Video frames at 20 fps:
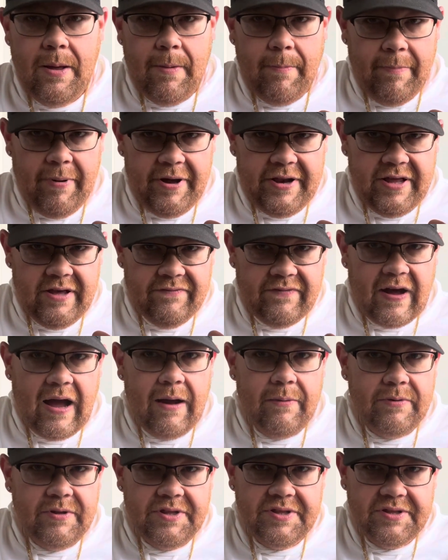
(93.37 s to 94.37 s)
But if I
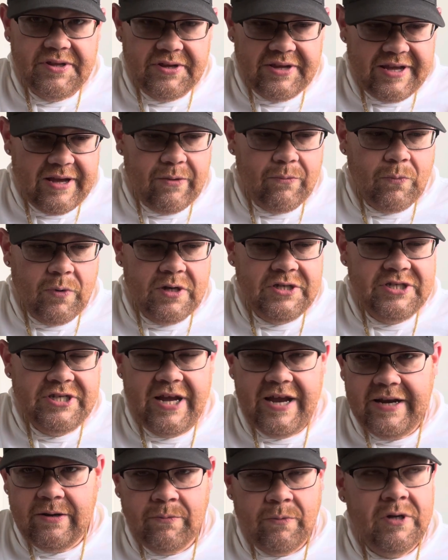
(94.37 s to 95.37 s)
was to get one
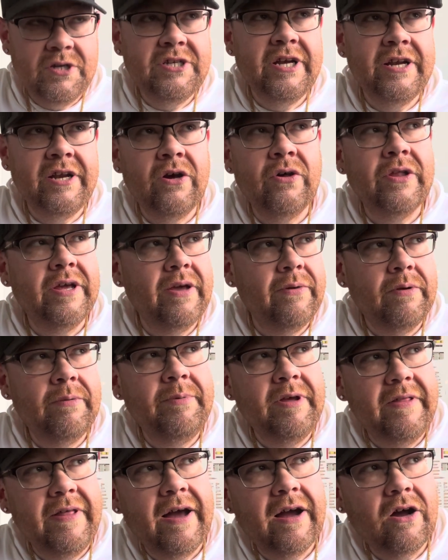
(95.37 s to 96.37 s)
chain and one chain only, it would
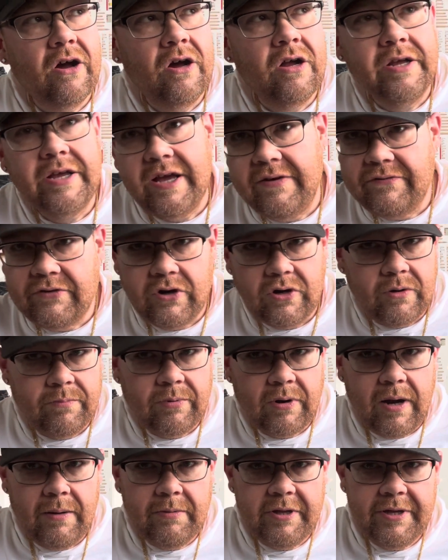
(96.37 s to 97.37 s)
be that concave curb
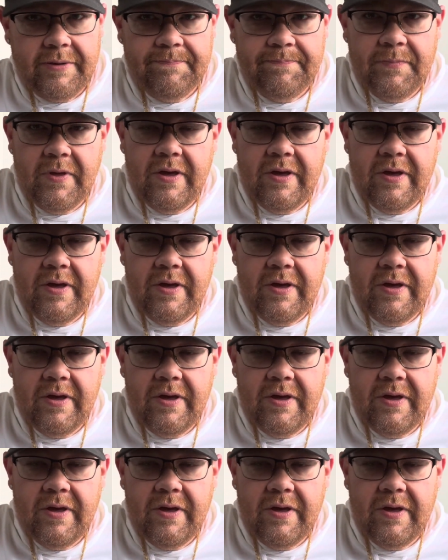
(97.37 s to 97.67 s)
probably.